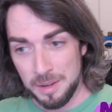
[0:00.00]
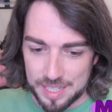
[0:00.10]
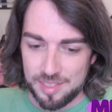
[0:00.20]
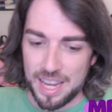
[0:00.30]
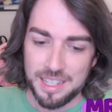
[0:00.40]

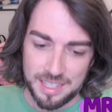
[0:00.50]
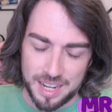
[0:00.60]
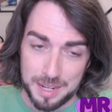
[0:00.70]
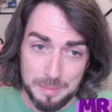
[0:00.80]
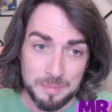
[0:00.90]
The second
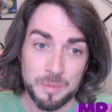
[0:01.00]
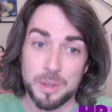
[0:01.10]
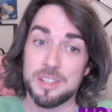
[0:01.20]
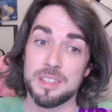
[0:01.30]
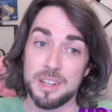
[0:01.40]
type,
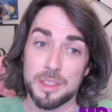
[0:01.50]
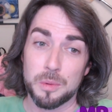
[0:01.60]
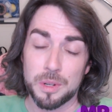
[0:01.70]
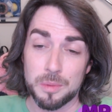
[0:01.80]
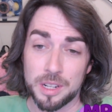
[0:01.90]
which is another
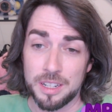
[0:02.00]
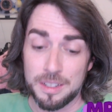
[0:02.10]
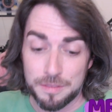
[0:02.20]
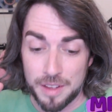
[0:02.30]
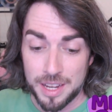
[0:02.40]
word we're going to
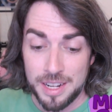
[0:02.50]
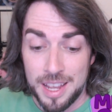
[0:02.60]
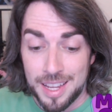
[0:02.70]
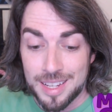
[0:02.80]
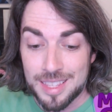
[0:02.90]
define,
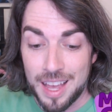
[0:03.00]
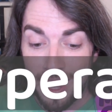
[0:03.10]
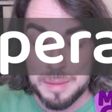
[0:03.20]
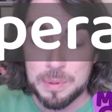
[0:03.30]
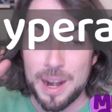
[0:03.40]
is the
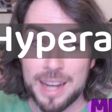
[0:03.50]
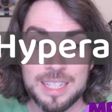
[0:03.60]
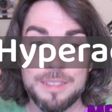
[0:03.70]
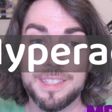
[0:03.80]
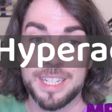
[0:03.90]

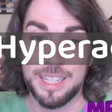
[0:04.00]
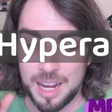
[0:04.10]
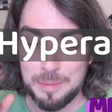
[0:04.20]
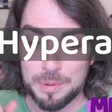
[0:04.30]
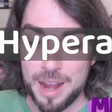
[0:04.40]
hyperactivity,
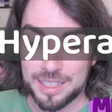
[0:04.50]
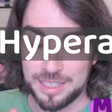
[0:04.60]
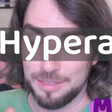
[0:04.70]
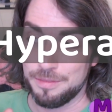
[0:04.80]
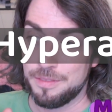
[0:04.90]

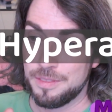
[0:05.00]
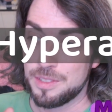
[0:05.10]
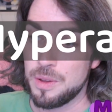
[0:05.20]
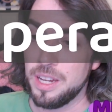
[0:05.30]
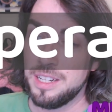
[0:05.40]
hyperactive.
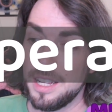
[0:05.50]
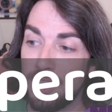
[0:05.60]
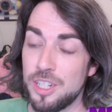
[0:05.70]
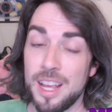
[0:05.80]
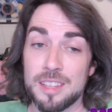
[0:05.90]
So
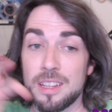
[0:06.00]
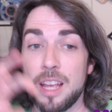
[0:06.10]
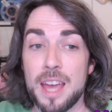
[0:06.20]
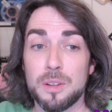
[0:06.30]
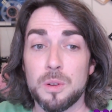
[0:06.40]
ADHD has a
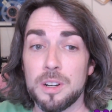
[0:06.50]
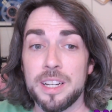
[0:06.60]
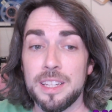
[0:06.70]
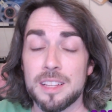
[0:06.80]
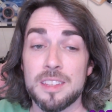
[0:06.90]

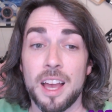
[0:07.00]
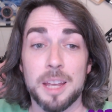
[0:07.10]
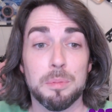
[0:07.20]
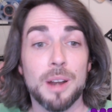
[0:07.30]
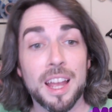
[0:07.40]
category that's
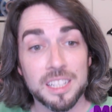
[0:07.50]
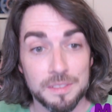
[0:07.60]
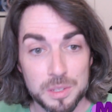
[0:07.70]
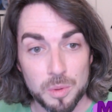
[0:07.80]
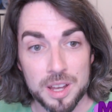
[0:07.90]

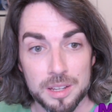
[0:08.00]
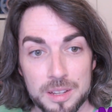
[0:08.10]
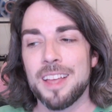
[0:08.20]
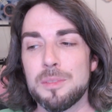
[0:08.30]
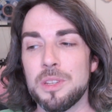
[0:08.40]
hyperactive as well.
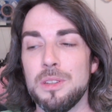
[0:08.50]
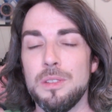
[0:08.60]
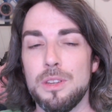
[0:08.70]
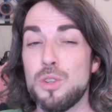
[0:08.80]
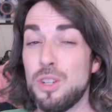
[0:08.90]
That's what
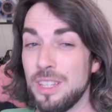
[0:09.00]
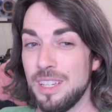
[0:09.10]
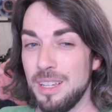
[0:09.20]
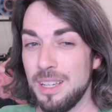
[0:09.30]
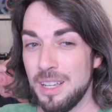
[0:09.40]

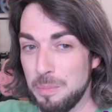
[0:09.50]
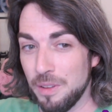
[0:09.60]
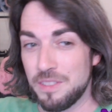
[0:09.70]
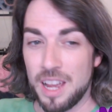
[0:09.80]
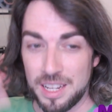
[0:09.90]
people
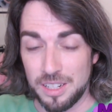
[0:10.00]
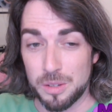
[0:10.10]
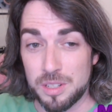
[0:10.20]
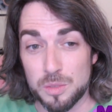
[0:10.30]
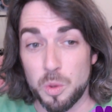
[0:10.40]
have
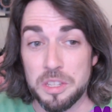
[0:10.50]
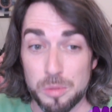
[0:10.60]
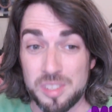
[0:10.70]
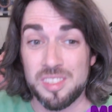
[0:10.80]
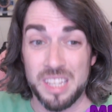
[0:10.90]
diagnosed as what
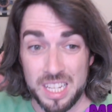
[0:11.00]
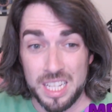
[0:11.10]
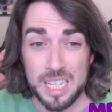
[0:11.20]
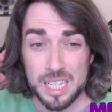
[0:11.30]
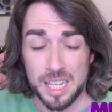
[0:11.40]
you
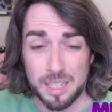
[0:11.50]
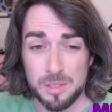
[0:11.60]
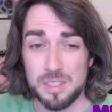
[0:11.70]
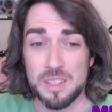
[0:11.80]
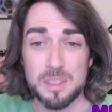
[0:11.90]
see. Like you
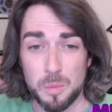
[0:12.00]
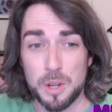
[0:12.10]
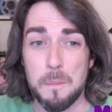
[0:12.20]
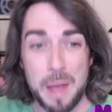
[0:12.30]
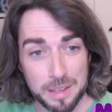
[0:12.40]
see someone
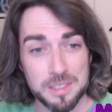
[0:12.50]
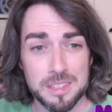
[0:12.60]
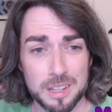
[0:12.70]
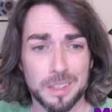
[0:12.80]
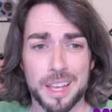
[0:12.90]
who
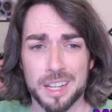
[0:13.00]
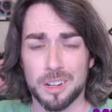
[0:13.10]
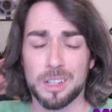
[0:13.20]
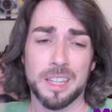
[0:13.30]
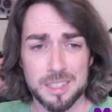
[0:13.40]
bounces their leg
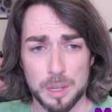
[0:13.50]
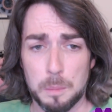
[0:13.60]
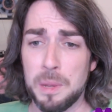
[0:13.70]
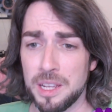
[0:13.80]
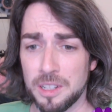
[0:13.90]
or clicks their
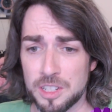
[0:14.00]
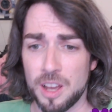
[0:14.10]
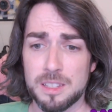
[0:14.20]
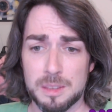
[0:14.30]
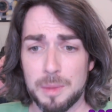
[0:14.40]
pen or
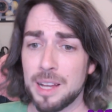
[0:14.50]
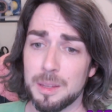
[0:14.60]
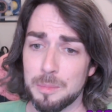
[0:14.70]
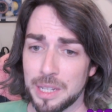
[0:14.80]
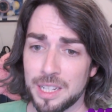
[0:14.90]
talks a mile
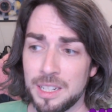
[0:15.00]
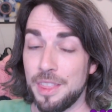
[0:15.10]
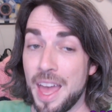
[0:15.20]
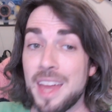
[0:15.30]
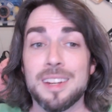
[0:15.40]
a minute.
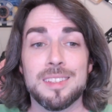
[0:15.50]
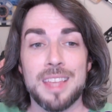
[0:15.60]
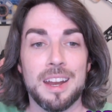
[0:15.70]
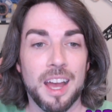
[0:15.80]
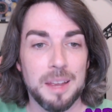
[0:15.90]
That is
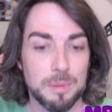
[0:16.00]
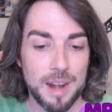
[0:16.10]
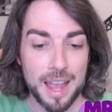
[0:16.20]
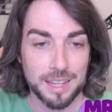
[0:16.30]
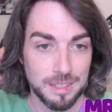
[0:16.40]
that
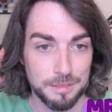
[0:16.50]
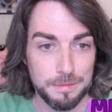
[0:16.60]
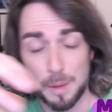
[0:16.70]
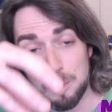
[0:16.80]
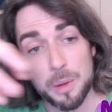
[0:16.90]

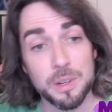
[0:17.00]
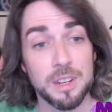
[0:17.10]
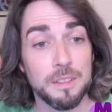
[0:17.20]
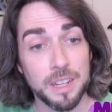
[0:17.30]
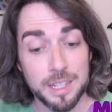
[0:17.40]
hyperactive
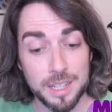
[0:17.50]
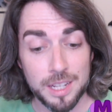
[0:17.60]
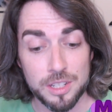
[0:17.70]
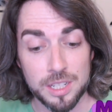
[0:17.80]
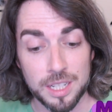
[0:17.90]
component of
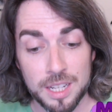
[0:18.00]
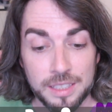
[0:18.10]
ADHD.